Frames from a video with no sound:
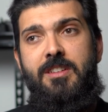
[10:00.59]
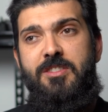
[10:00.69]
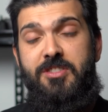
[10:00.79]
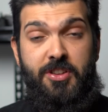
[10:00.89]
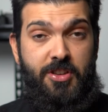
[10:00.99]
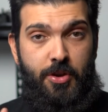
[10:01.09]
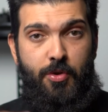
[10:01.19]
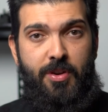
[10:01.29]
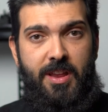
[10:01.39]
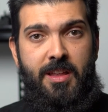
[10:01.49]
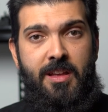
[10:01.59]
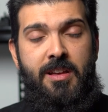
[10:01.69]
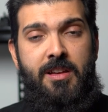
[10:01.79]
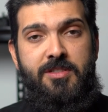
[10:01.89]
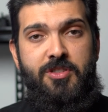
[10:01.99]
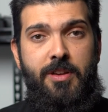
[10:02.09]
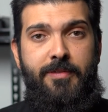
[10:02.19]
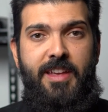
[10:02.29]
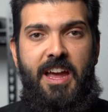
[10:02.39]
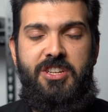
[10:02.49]
security
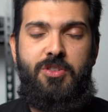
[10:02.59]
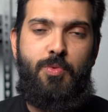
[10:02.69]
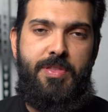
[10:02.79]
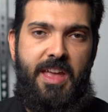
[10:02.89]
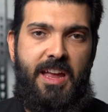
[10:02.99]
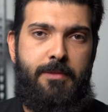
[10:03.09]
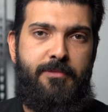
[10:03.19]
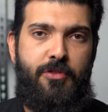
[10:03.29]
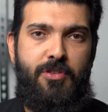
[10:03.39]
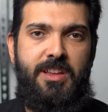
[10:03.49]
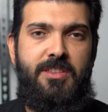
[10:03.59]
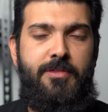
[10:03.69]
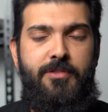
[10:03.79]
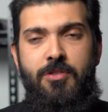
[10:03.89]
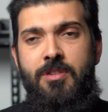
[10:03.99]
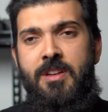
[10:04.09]
certification when they come for an interview.